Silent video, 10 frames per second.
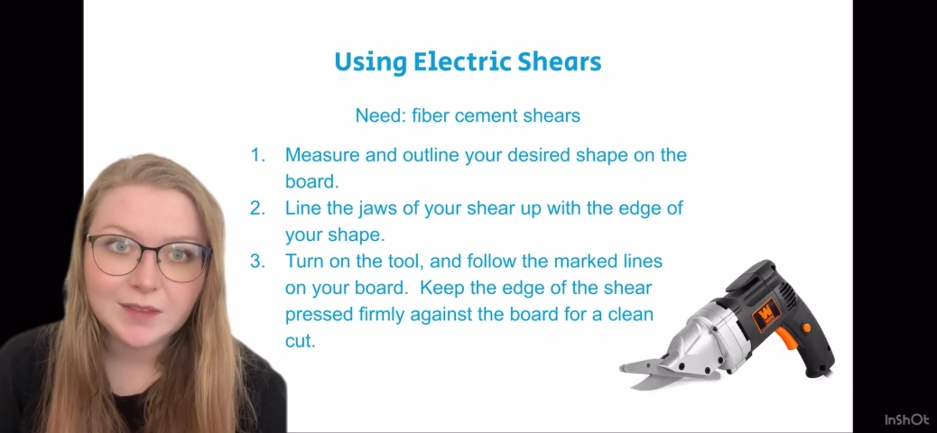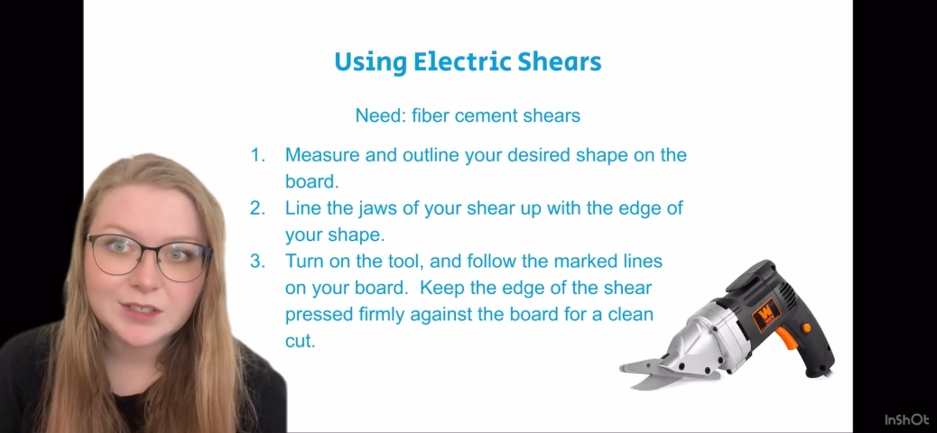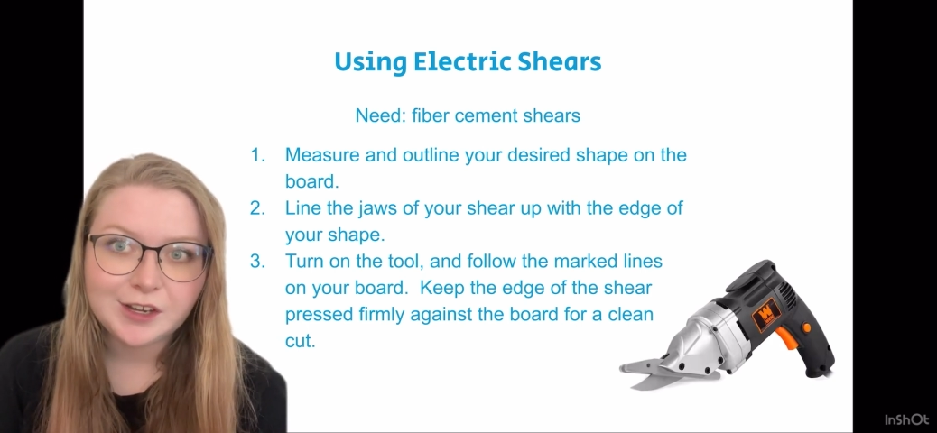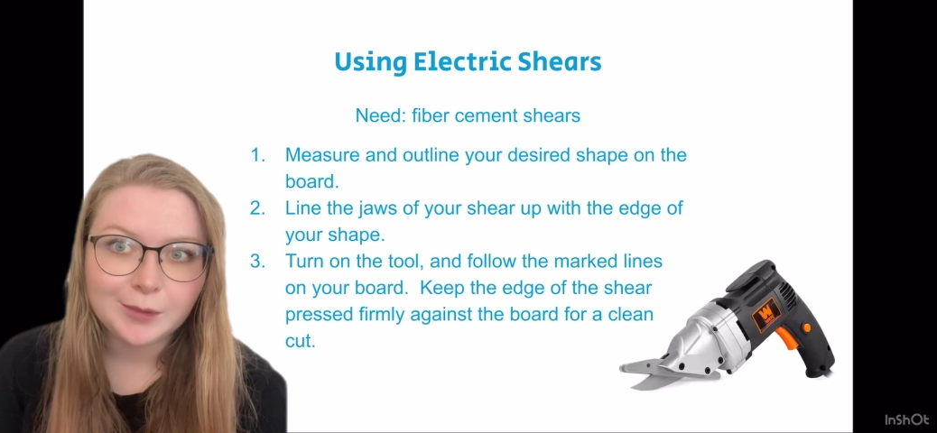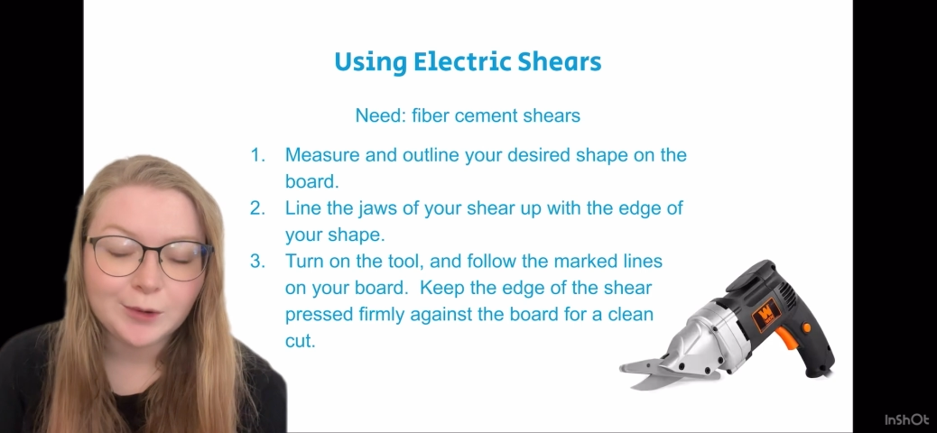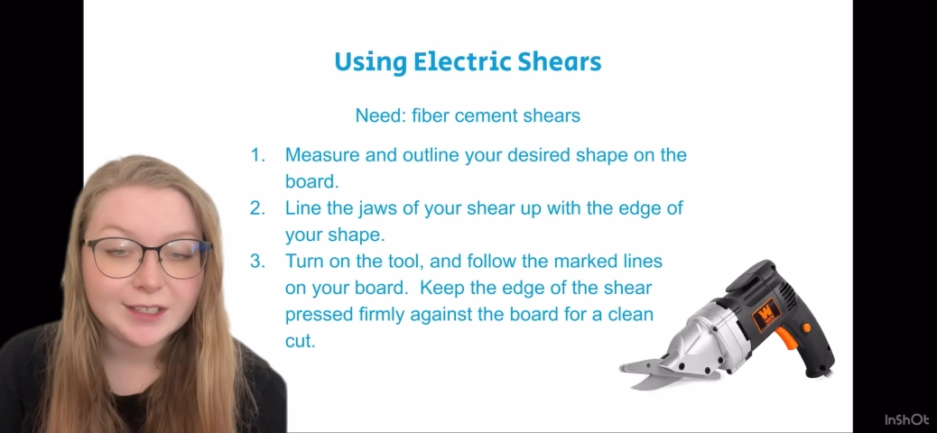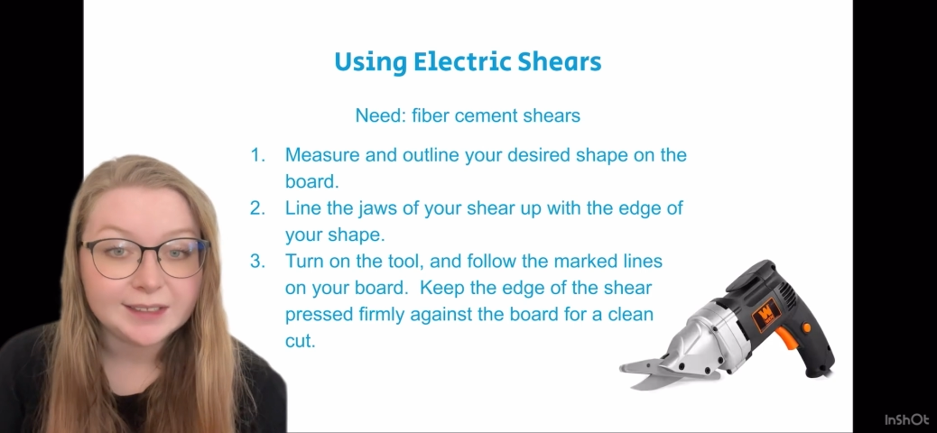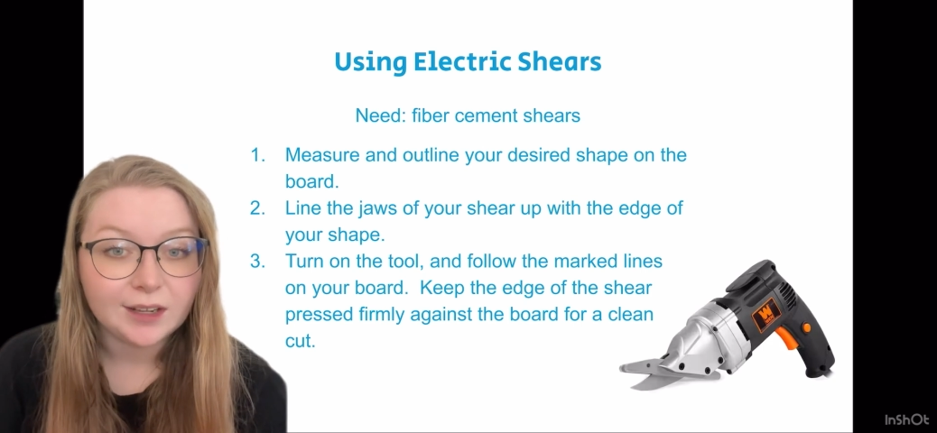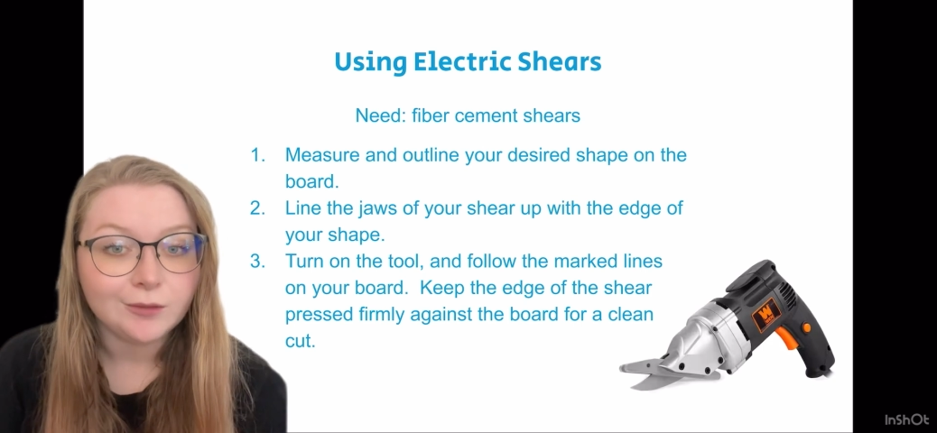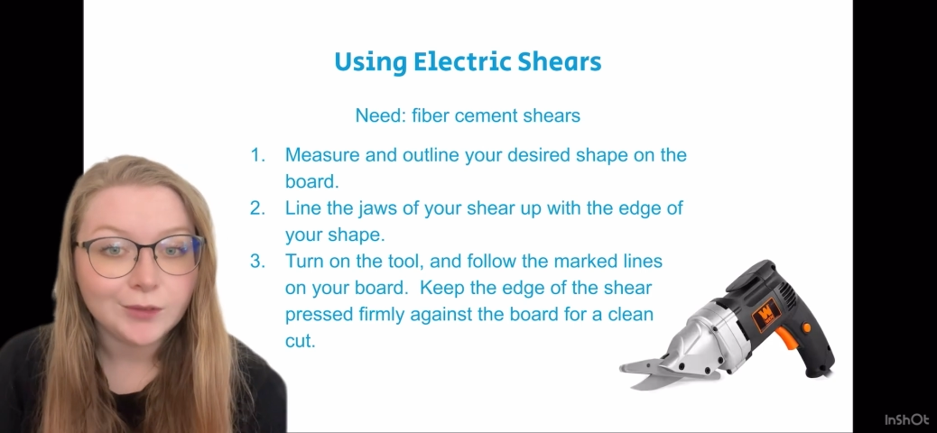shear pressed
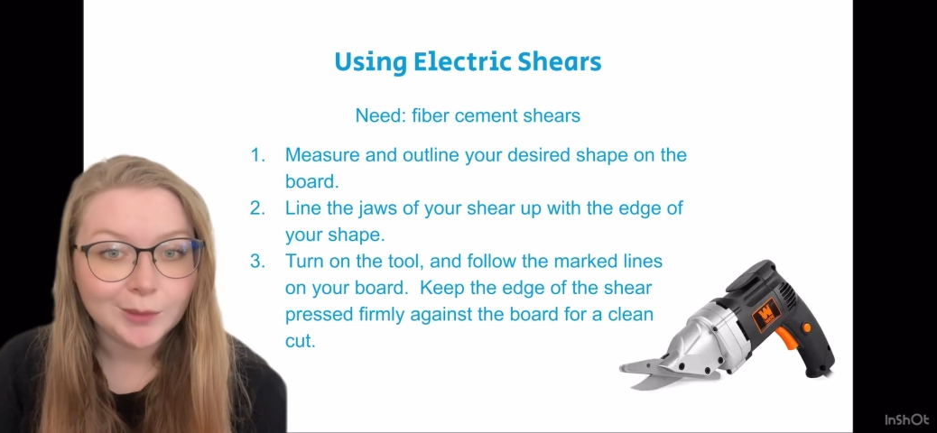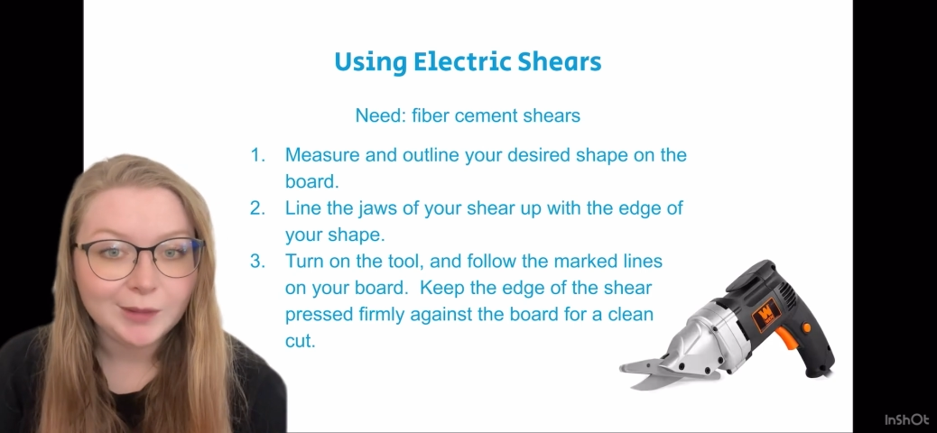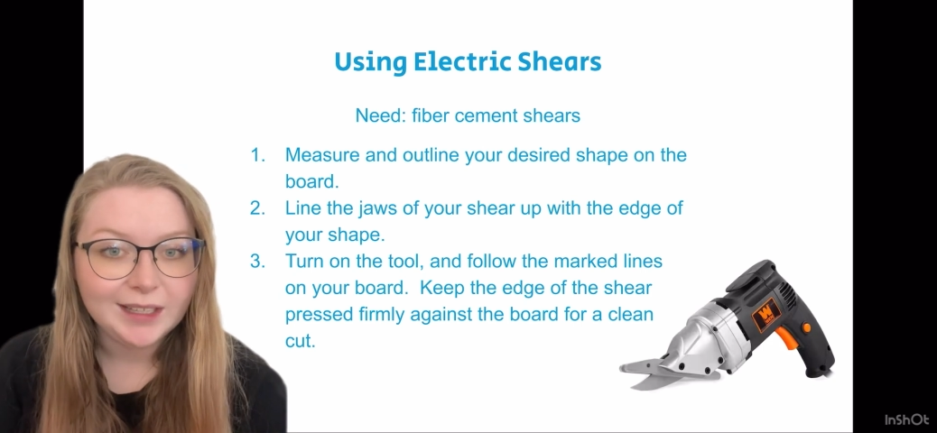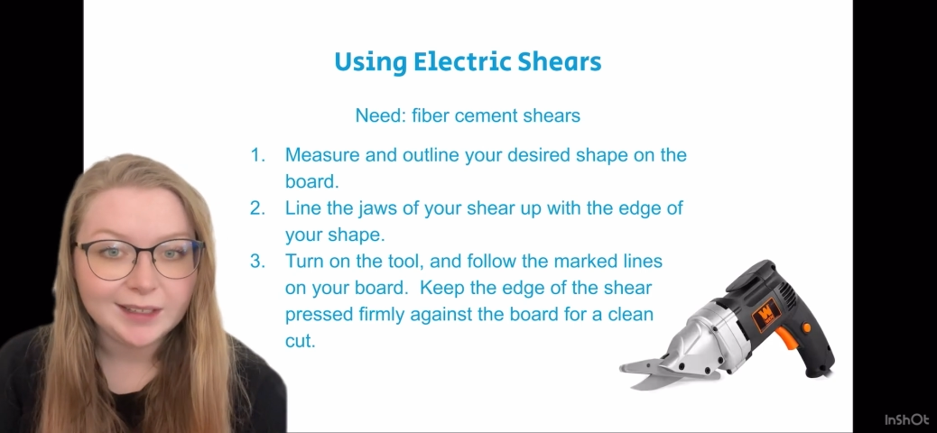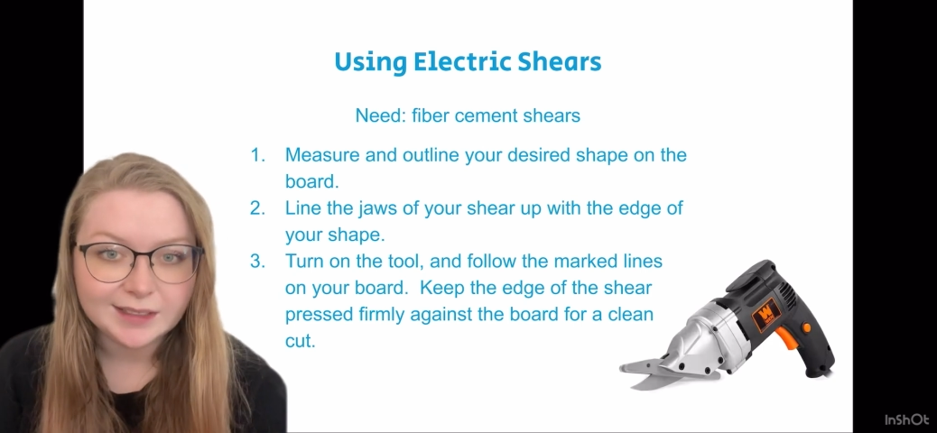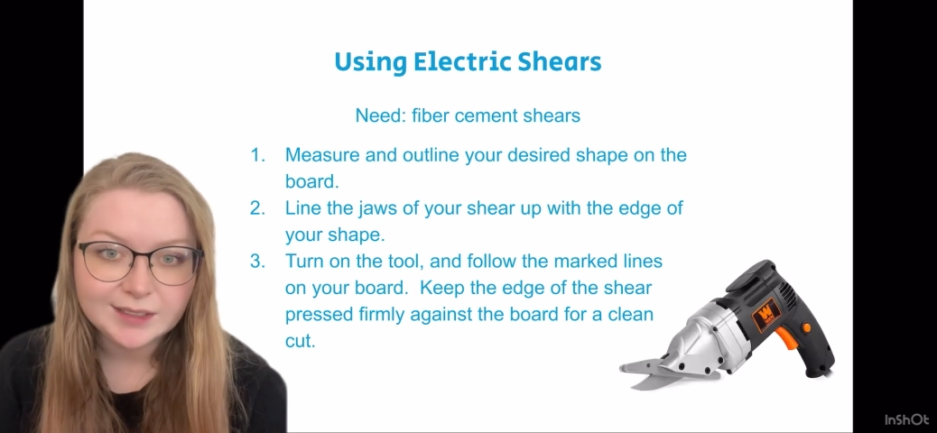down firmly against